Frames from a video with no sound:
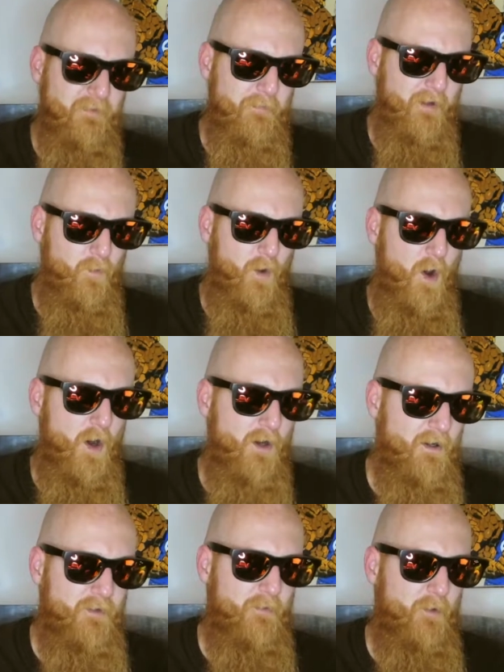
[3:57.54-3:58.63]
like raw
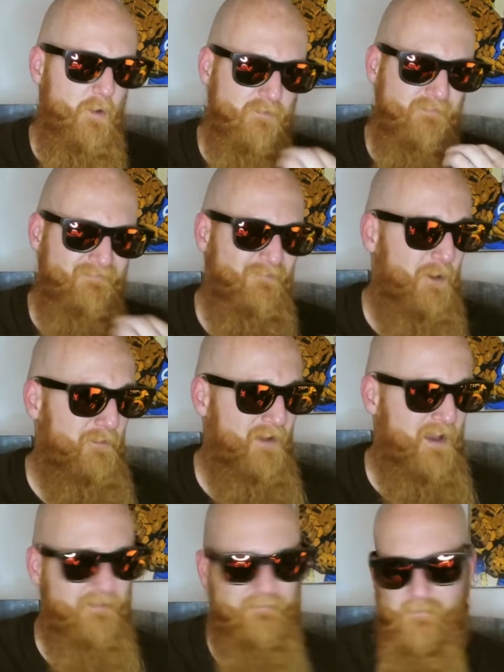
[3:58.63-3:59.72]
on their own, not a
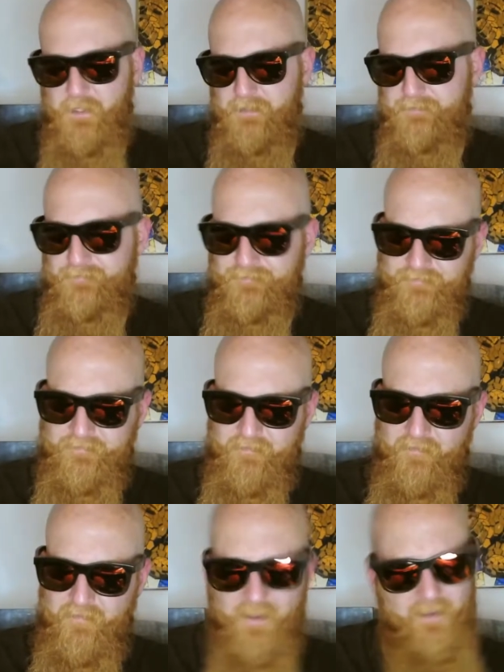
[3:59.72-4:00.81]
fan. But
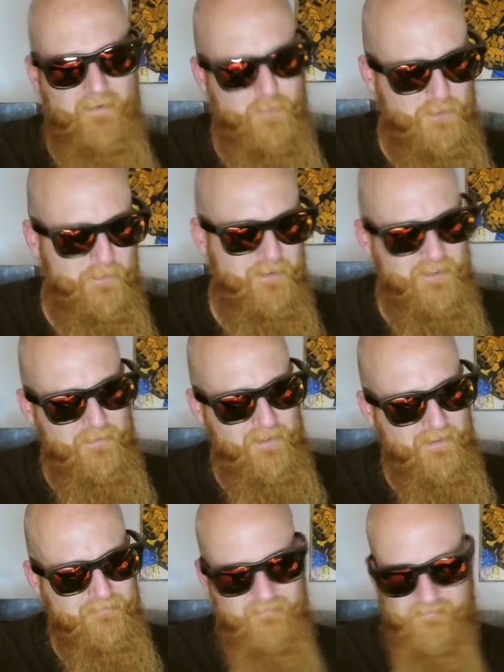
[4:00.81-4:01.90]
put them in something,
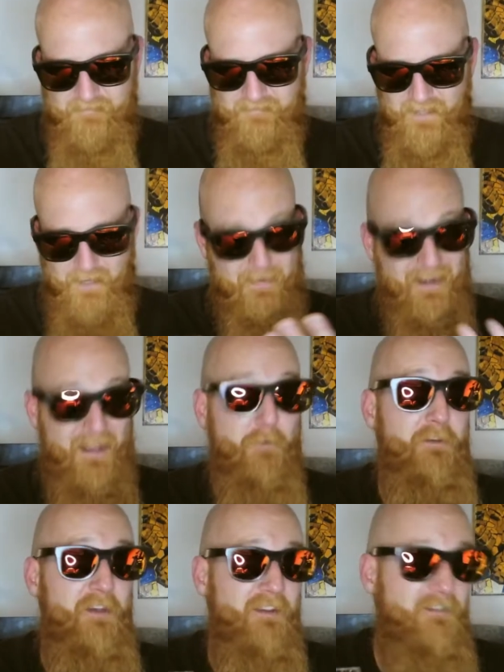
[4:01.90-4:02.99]
like many other
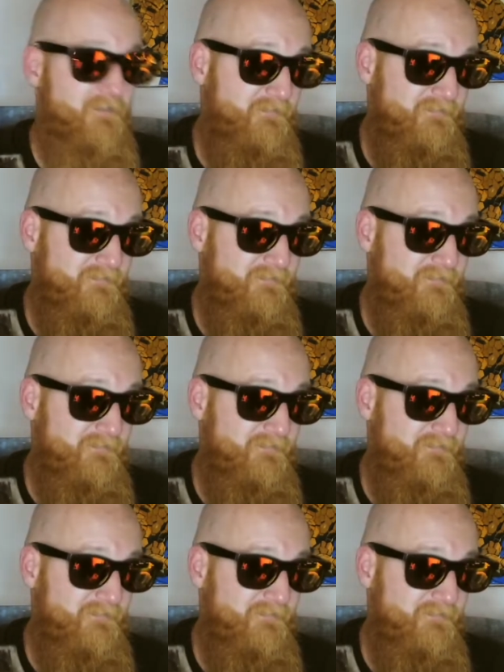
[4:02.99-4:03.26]
things,